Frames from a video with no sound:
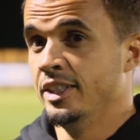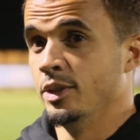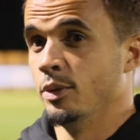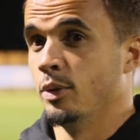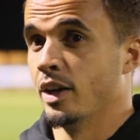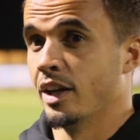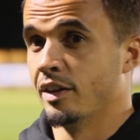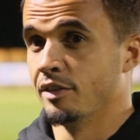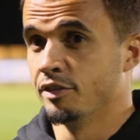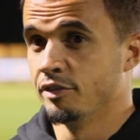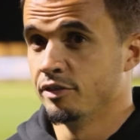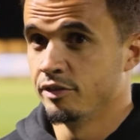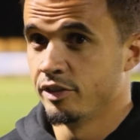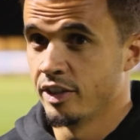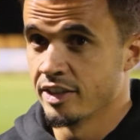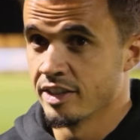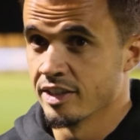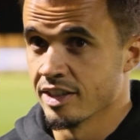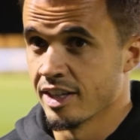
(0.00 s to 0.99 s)
We'll have
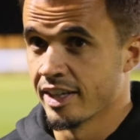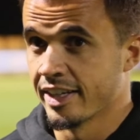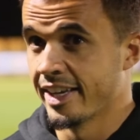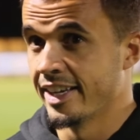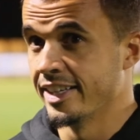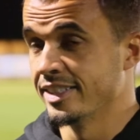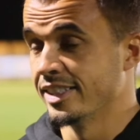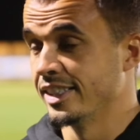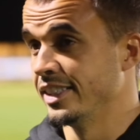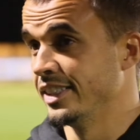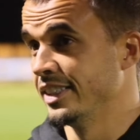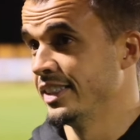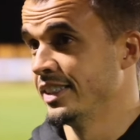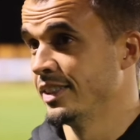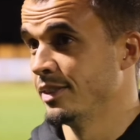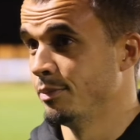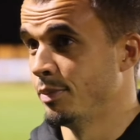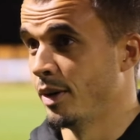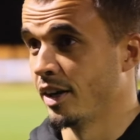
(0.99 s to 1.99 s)
faces like Casey
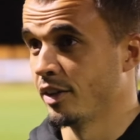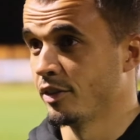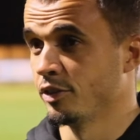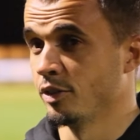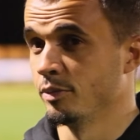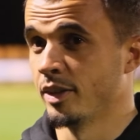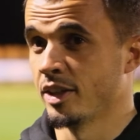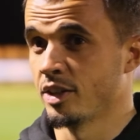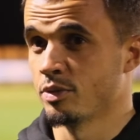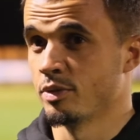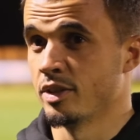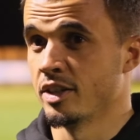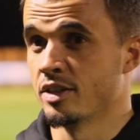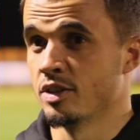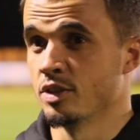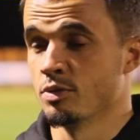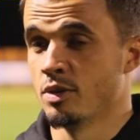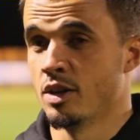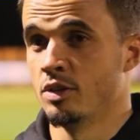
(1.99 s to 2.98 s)
back from next
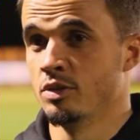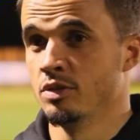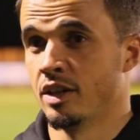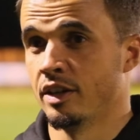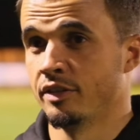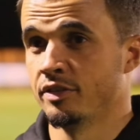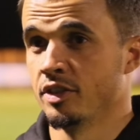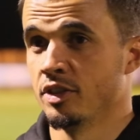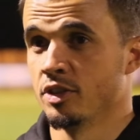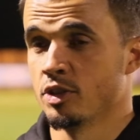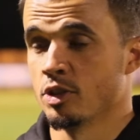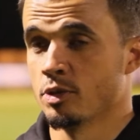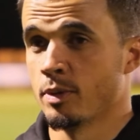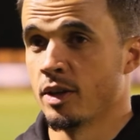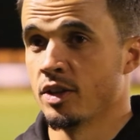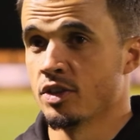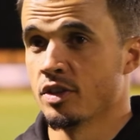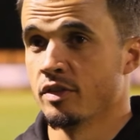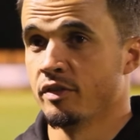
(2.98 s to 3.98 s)
week as well, after the
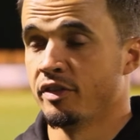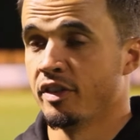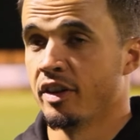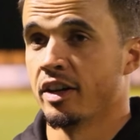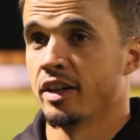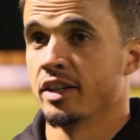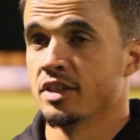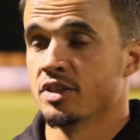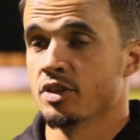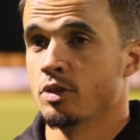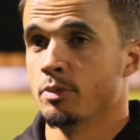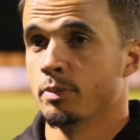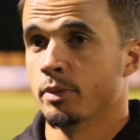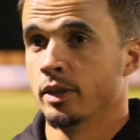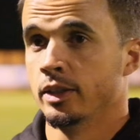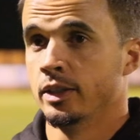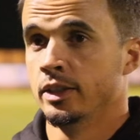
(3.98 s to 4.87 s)
suspension finally is up.